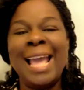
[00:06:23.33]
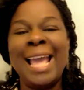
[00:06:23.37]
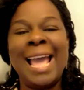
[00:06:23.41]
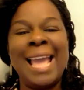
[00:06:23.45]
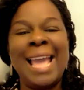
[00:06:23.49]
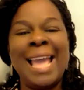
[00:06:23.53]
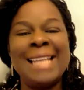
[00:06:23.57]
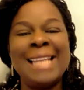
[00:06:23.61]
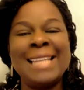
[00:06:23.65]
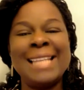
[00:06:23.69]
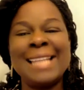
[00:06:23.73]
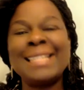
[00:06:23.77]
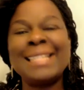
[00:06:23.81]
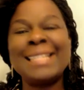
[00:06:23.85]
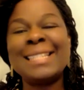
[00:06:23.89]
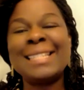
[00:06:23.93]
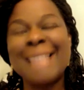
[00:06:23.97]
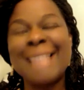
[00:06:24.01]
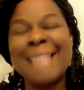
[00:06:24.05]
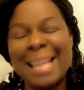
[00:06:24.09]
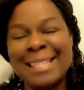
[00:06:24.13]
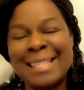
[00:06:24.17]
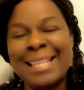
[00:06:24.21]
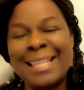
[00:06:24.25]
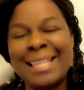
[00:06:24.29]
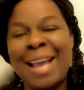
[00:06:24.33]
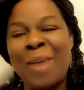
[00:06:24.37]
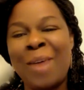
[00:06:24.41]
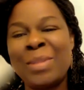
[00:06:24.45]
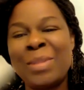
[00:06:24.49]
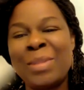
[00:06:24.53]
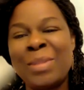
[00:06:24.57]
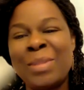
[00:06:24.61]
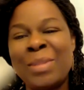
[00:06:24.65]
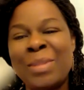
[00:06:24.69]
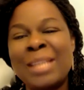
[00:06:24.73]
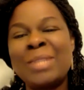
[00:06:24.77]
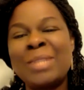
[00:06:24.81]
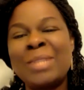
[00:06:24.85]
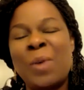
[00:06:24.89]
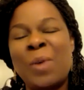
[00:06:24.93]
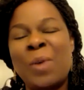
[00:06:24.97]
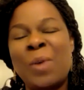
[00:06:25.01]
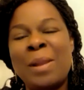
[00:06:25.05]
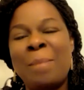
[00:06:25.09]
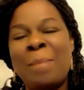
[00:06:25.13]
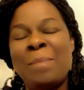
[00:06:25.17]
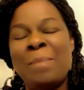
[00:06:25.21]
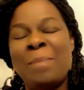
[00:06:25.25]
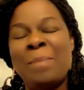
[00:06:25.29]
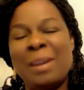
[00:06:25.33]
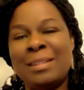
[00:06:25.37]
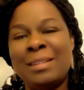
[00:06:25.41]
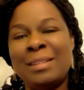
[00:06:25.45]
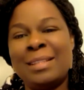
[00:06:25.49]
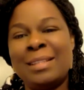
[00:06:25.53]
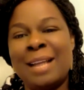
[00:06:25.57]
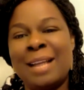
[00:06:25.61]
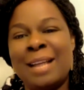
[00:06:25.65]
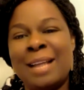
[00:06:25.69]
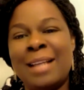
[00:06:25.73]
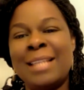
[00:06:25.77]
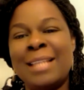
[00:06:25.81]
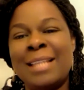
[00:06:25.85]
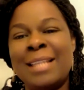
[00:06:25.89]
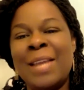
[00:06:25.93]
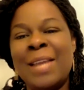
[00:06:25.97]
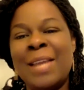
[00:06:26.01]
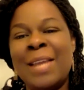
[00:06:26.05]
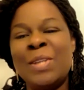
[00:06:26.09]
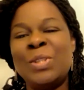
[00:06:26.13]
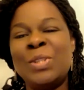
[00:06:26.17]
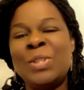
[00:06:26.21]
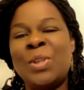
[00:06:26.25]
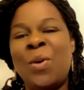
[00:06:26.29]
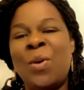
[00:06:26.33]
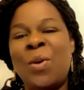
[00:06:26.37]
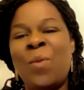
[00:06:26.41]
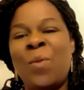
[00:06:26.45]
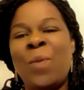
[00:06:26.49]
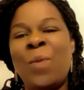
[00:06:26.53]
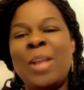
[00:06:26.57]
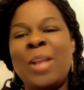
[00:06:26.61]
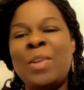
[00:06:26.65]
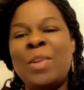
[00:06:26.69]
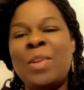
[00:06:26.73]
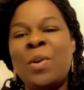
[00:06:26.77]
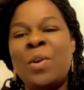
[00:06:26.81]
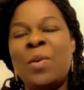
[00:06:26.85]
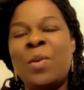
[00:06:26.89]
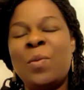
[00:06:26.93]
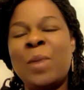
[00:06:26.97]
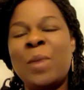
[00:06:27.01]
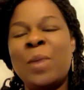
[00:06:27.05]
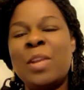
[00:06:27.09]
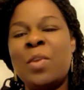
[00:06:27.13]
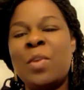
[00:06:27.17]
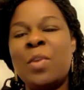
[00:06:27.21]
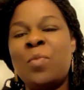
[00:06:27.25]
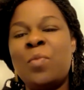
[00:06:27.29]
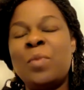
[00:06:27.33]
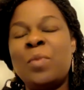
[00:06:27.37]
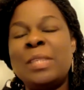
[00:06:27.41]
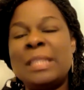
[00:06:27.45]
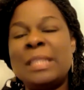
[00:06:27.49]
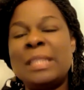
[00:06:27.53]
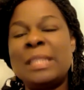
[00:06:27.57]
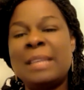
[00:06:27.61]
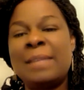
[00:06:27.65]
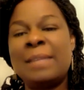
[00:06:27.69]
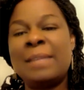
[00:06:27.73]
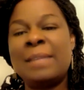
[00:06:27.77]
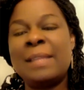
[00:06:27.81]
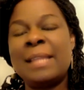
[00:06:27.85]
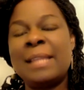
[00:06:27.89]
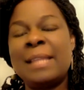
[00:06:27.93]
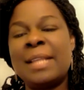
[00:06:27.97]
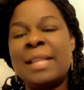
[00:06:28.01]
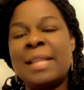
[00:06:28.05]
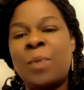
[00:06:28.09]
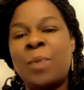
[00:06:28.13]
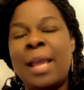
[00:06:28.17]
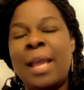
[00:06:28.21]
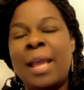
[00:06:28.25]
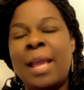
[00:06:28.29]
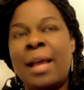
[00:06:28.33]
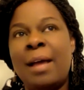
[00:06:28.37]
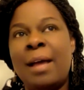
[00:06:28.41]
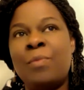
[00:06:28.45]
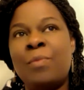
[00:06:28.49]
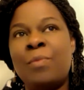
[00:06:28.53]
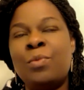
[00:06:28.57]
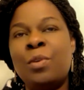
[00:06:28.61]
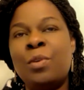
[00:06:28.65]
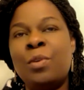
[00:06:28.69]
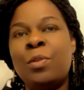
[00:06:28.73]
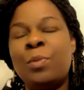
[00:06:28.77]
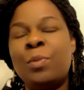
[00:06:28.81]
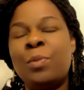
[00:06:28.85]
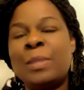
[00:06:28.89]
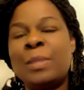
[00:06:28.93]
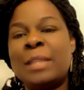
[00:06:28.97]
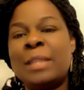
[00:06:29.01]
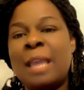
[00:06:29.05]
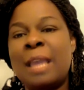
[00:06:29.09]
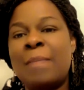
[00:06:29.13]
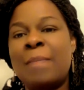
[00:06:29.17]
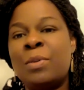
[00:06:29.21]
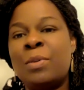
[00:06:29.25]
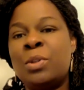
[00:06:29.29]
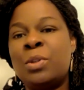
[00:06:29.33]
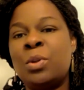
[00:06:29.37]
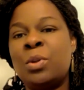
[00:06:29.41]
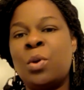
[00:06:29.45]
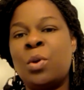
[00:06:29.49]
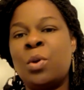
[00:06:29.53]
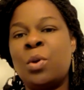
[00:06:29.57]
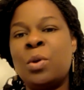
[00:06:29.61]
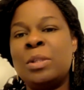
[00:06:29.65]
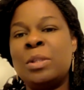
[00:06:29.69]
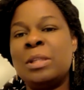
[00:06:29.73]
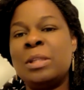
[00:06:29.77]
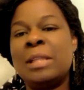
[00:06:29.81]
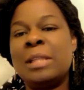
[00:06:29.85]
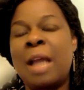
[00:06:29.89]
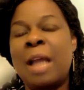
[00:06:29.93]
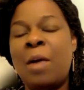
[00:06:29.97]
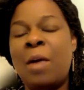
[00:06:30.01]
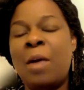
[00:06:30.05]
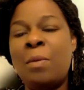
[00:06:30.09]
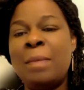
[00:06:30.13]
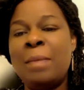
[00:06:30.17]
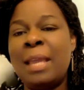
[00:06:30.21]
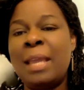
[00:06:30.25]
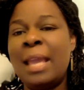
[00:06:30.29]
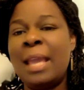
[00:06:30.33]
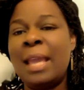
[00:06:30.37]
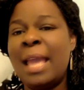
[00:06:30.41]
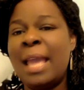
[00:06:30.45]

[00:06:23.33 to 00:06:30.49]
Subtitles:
And that's what a mother does. So when you're receiving, that's why Ruth was able to go to Naomi